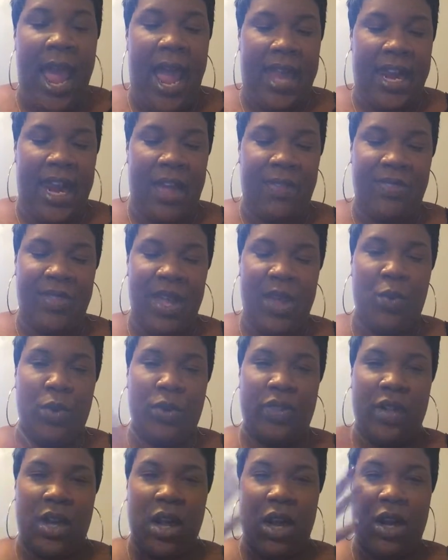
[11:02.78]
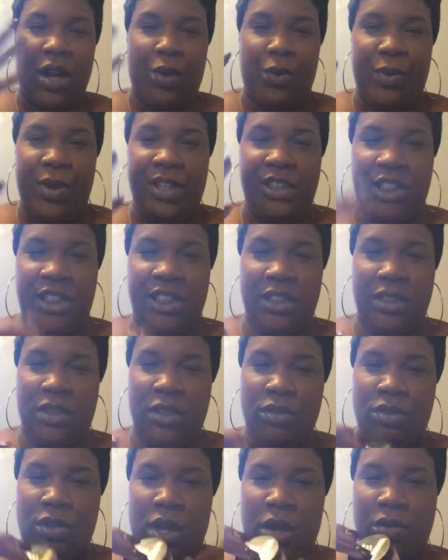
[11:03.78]
and I think with the color Rich it's,
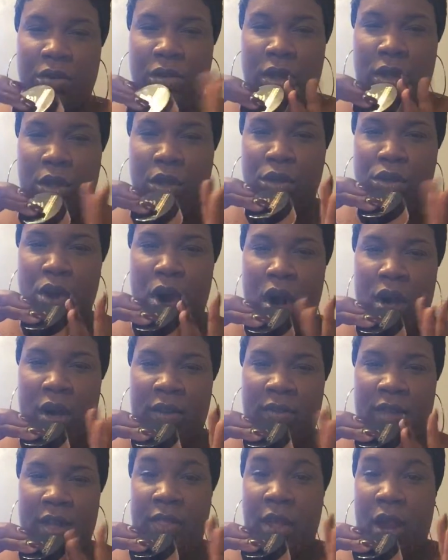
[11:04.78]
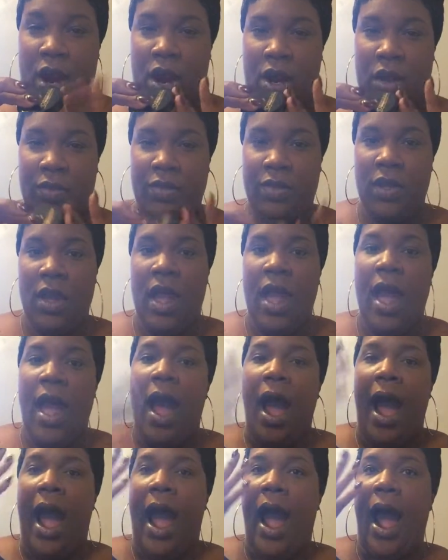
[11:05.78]
you know, a little darker than the Earth.
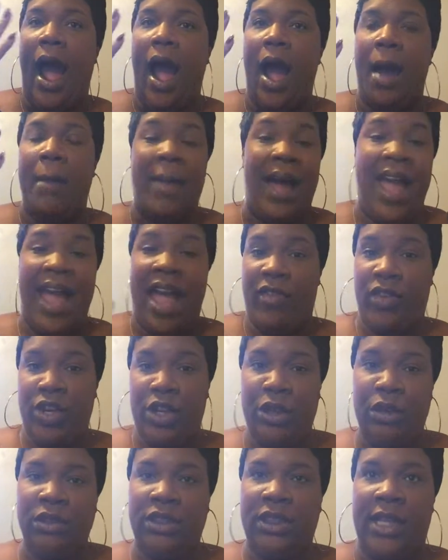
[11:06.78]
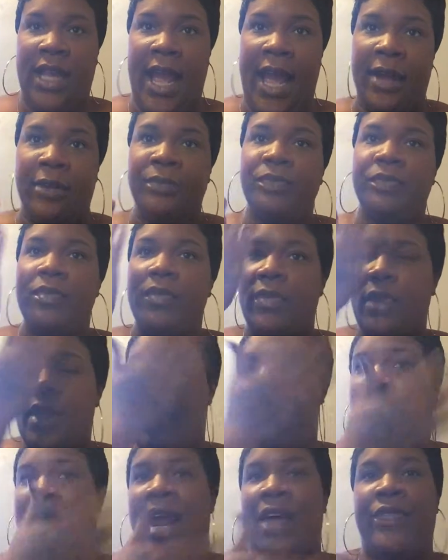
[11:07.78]
I haven't used it yet,
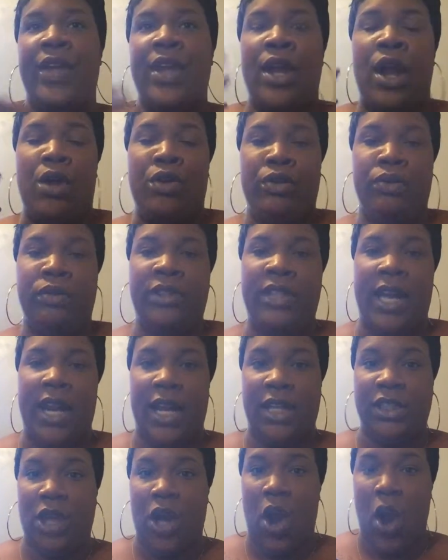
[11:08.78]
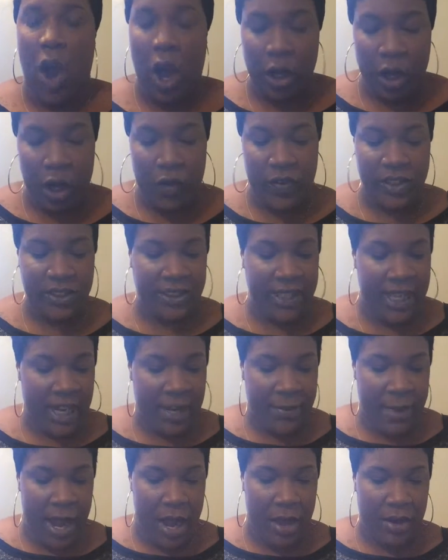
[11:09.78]
but I think I'll use that as an all over
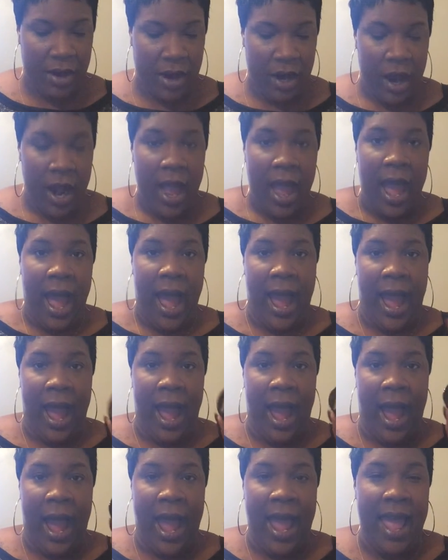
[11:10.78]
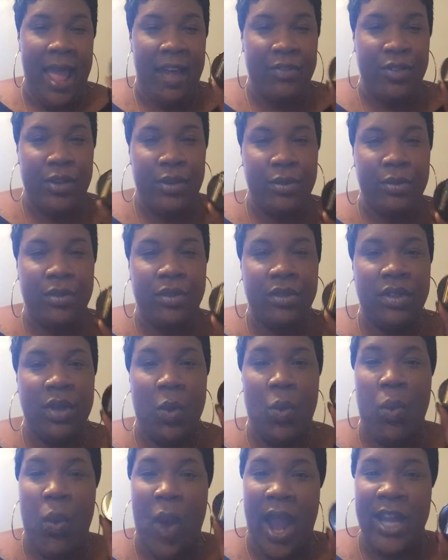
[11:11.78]
setting powder. I have used the
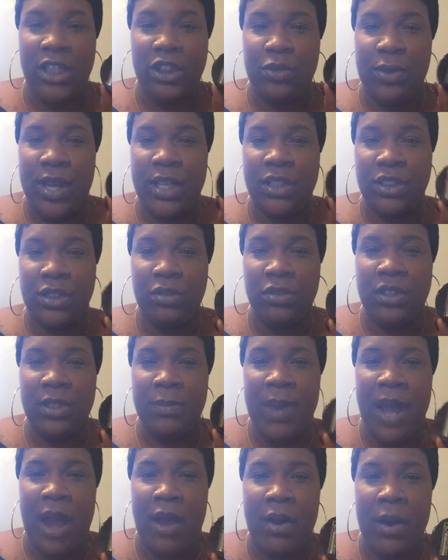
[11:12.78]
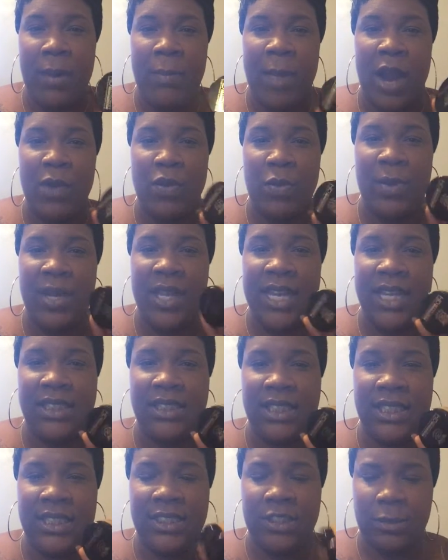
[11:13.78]
white translucent powder by Ruby
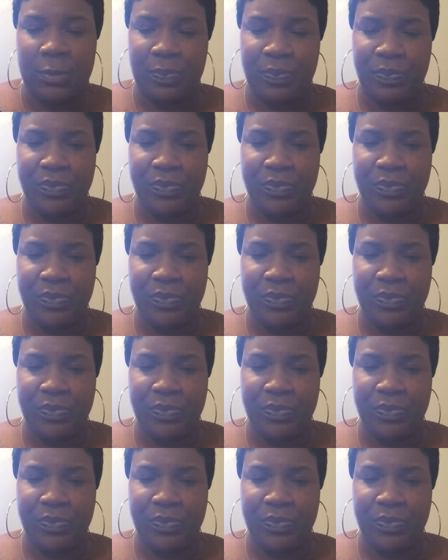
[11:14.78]
Kisses,